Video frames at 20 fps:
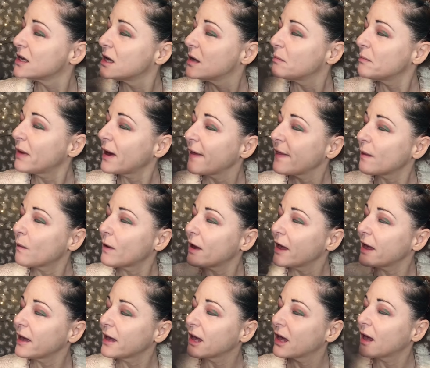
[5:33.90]
By the
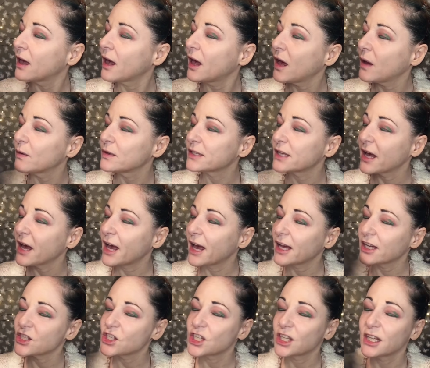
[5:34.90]
way, I was
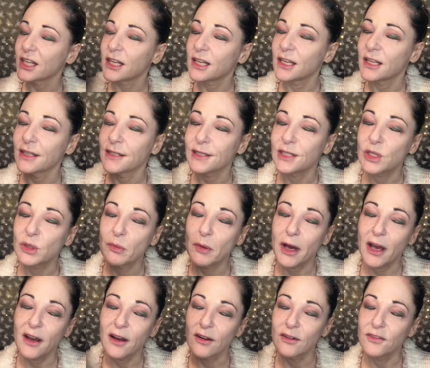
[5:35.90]
actually
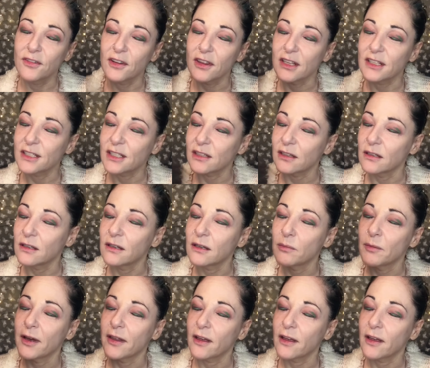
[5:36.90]
inspired for this look by the